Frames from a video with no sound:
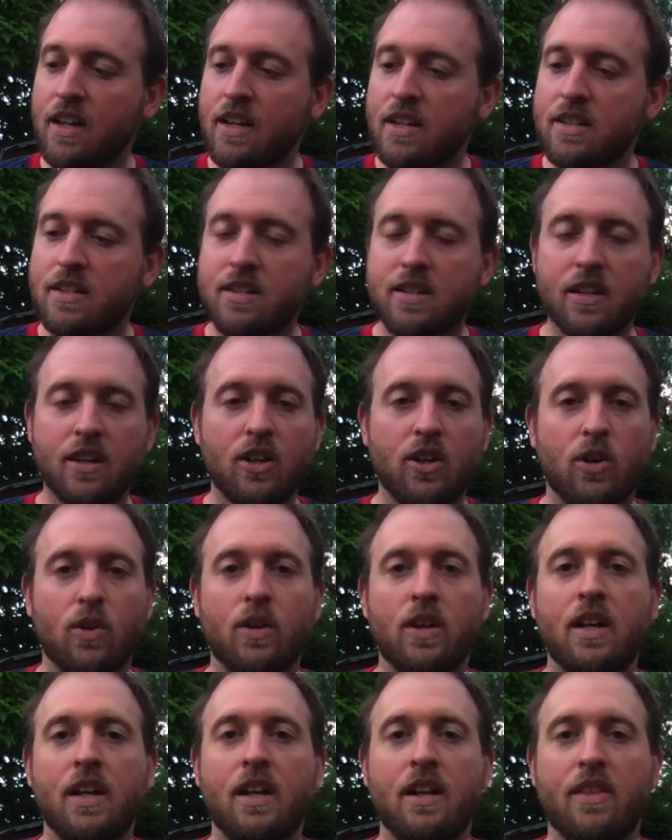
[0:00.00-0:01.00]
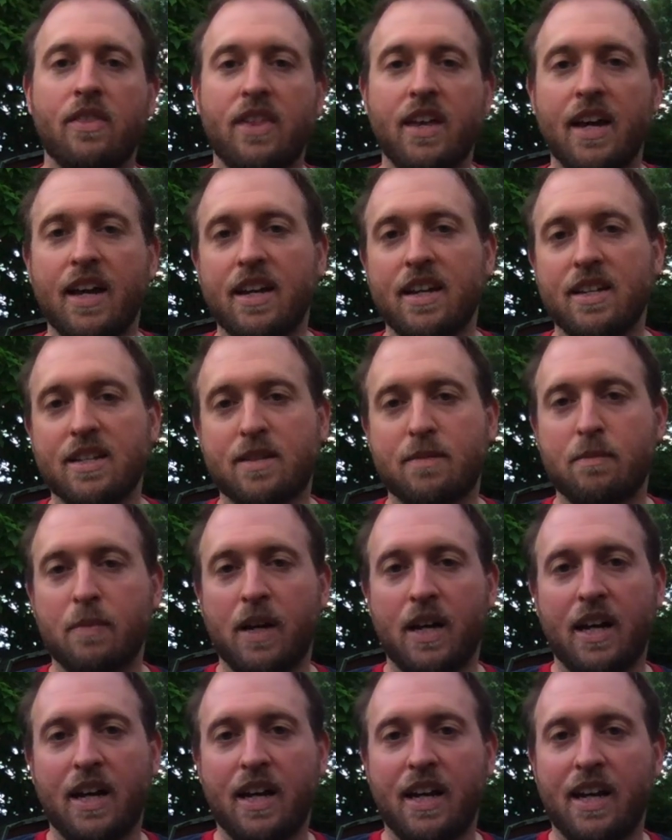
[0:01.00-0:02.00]
So that is
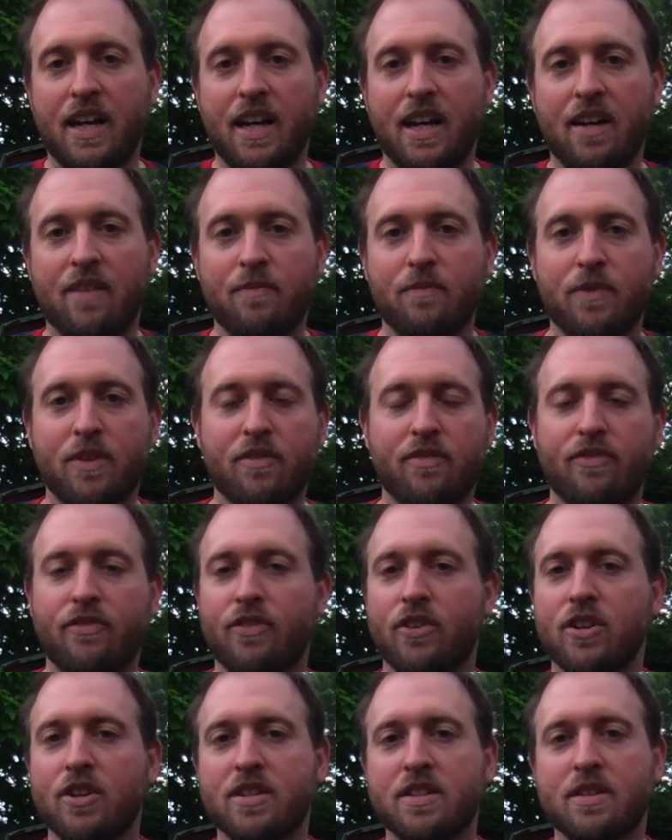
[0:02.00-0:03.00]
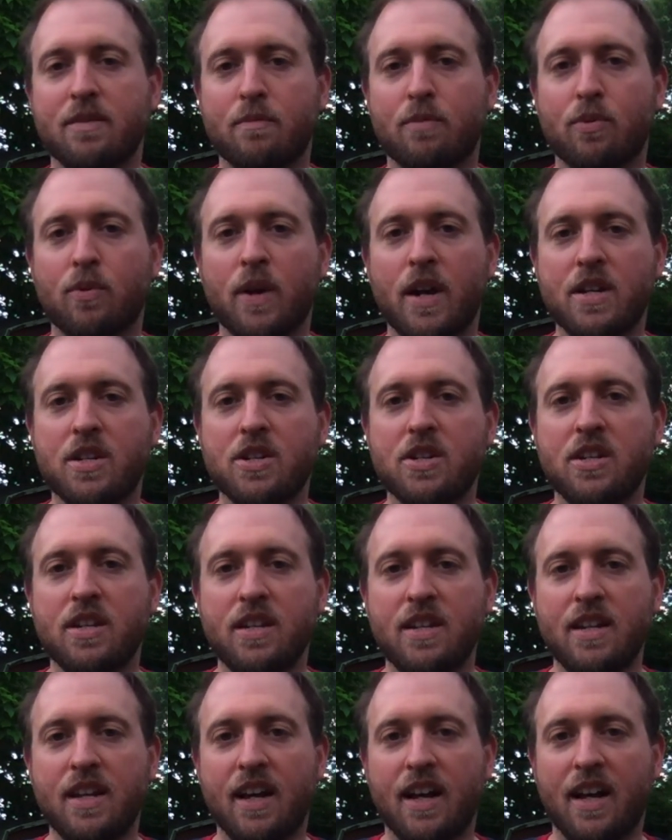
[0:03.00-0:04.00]
my first
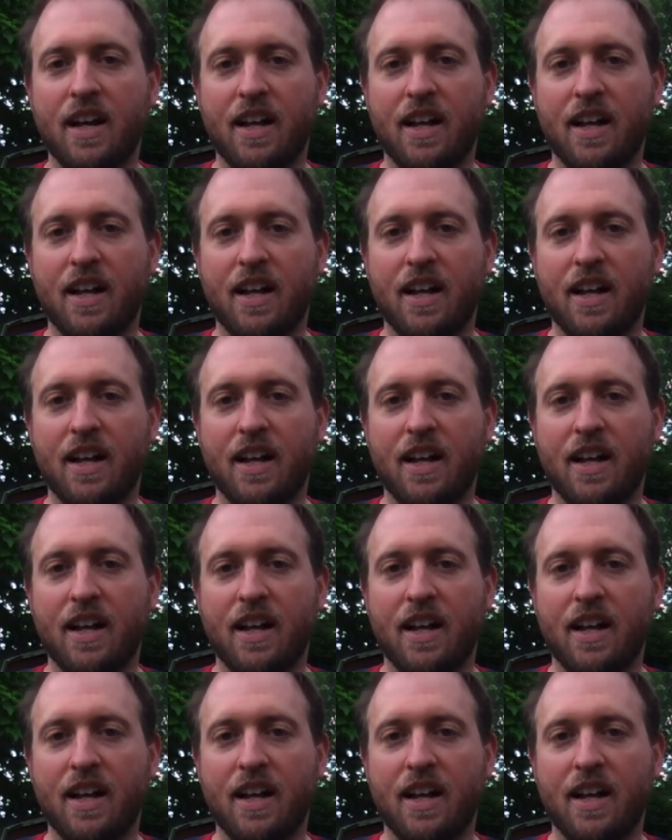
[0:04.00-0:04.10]
impression,